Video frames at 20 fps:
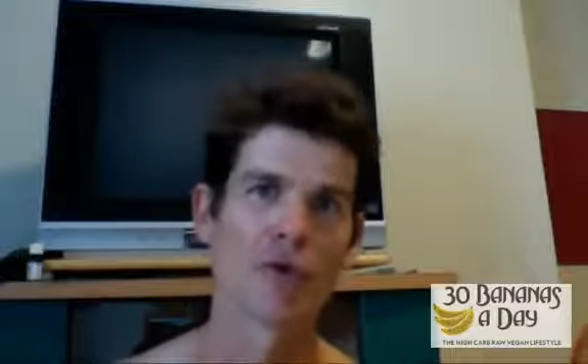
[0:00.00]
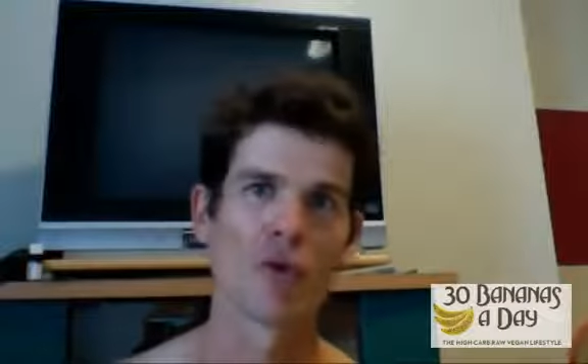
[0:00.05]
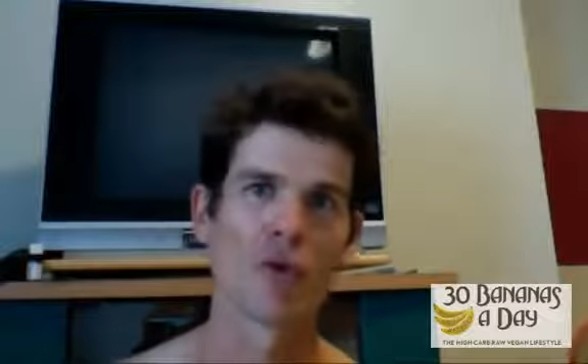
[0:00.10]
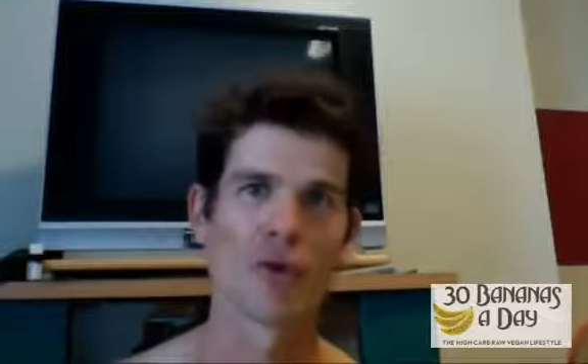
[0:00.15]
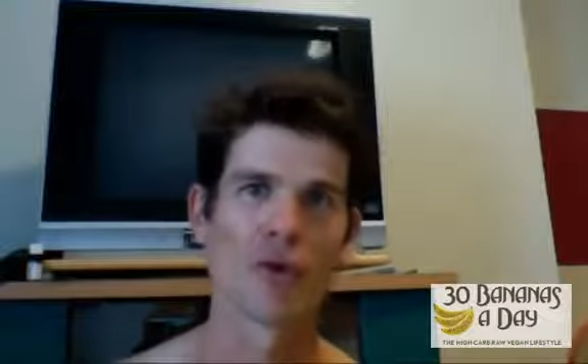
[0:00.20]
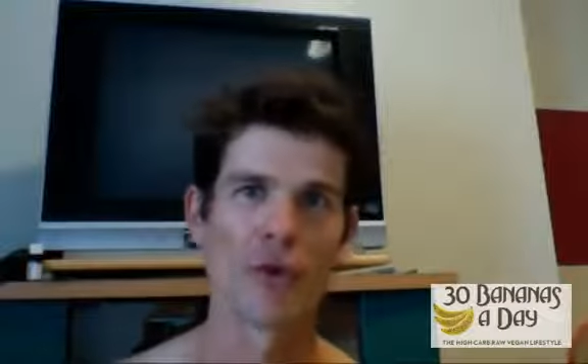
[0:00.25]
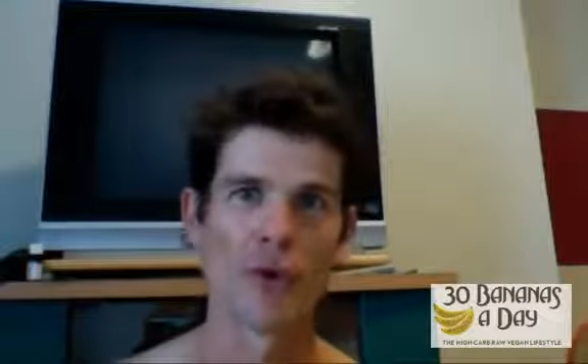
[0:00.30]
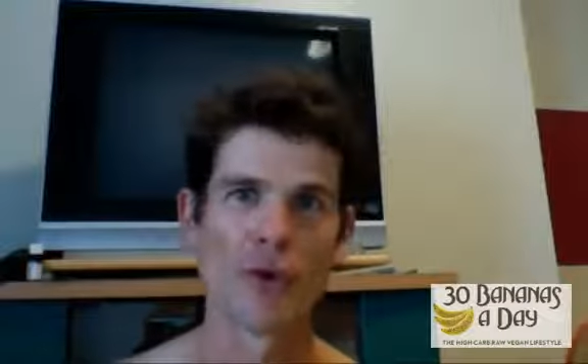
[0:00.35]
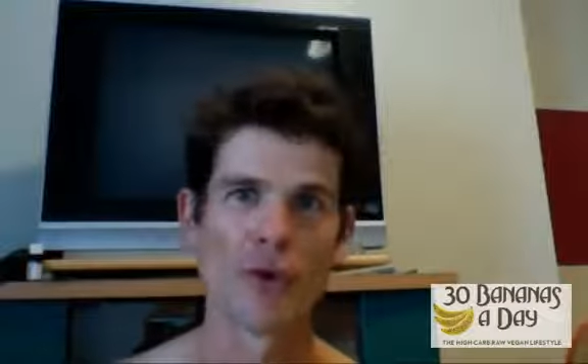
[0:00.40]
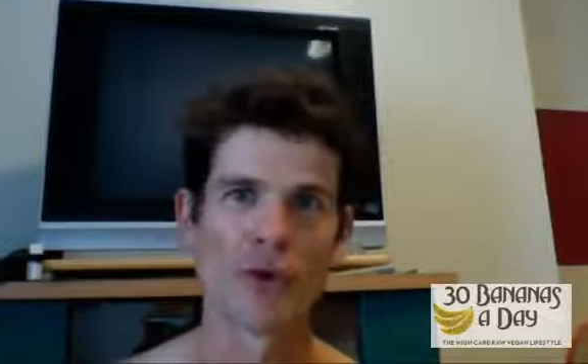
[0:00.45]
raw
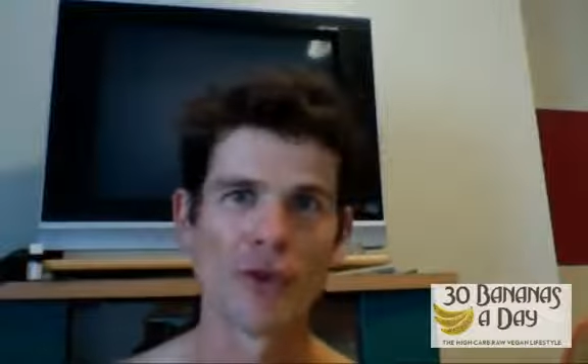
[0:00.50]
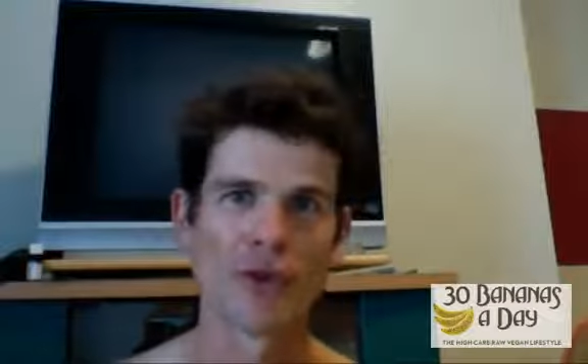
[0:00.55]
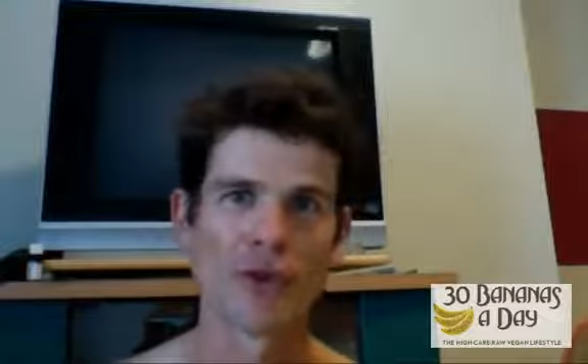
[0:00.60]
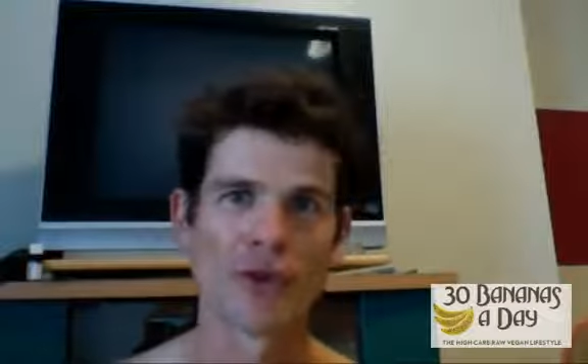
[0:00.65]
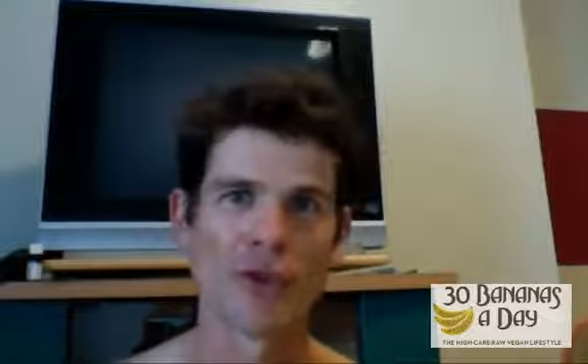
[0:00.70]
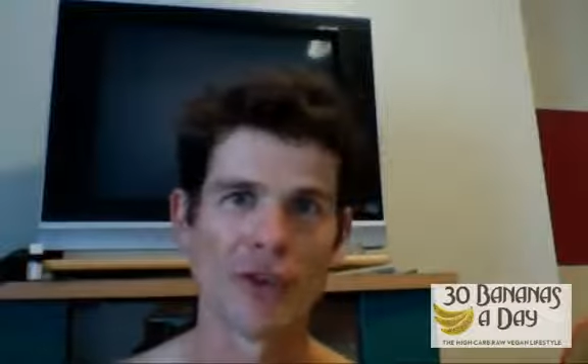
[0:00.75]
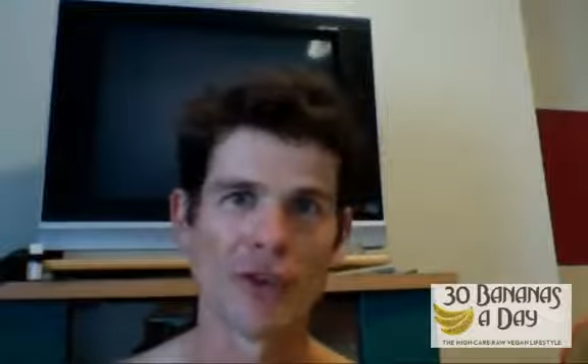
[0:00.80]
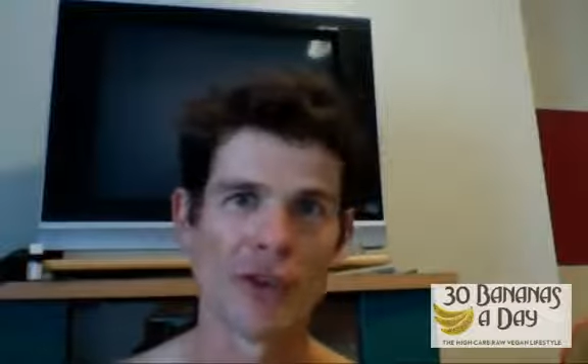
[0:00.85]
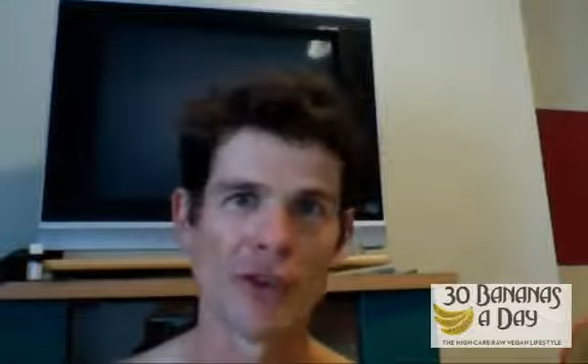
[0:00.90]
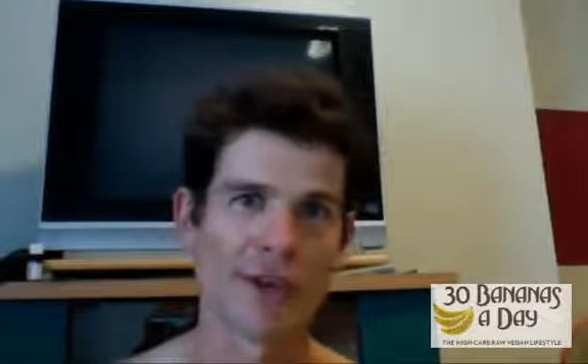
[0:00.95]

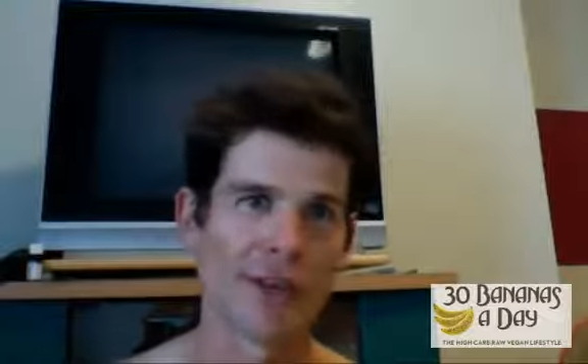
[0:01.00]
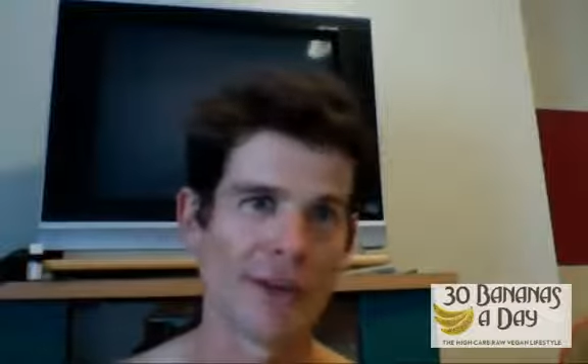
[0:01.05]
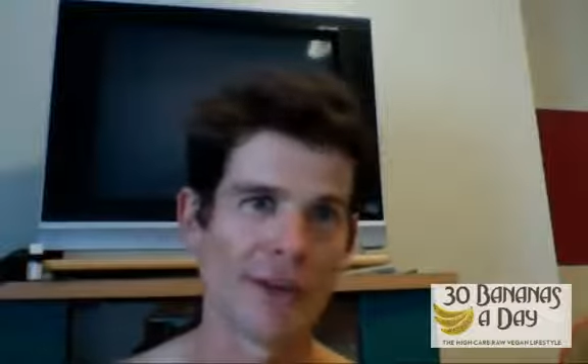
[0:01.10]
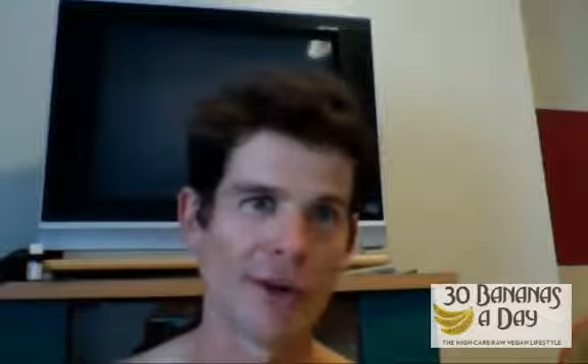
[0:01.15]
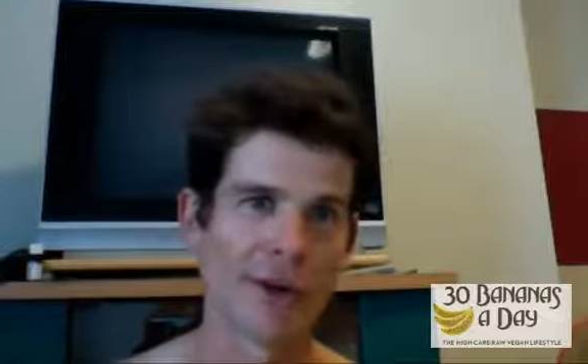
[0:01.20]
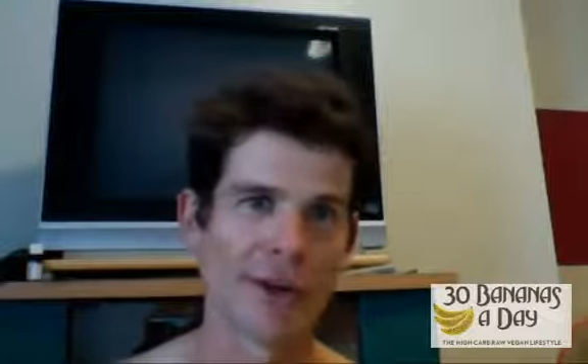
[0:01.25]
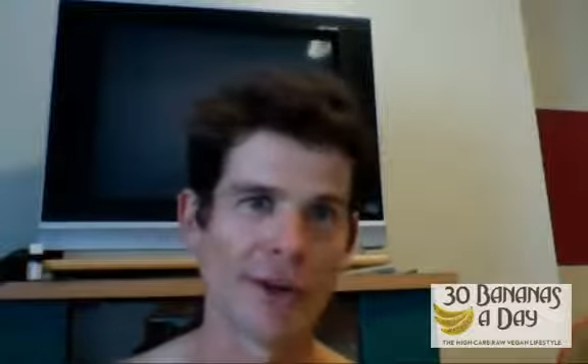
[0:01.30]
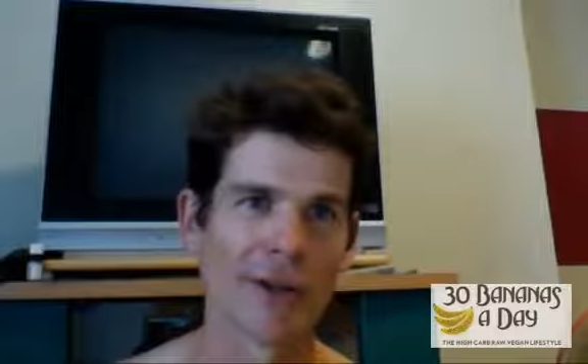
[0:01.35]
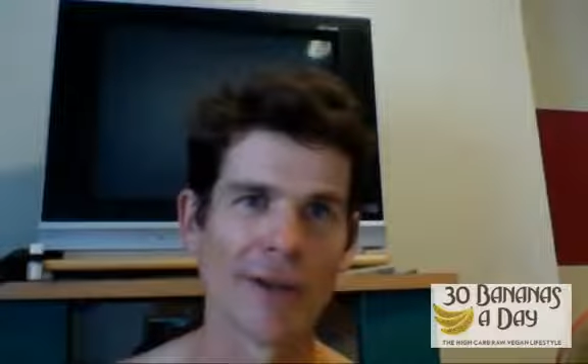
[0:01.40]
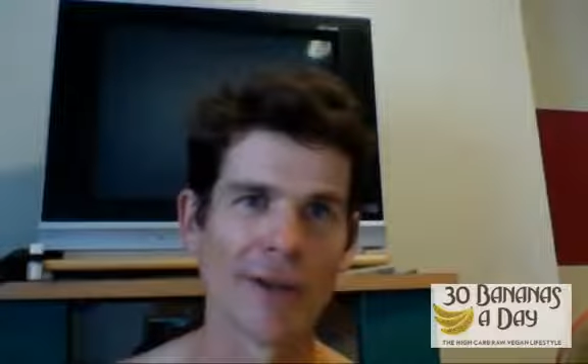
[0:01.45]
foodist and
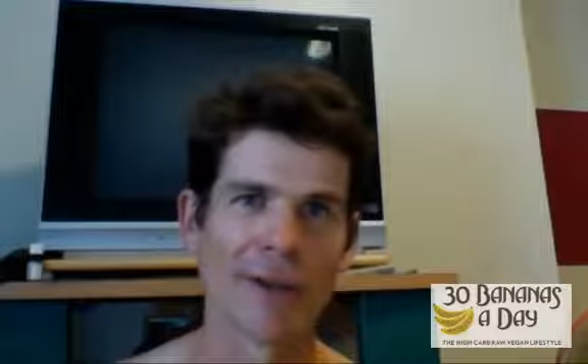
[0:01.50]
you got to,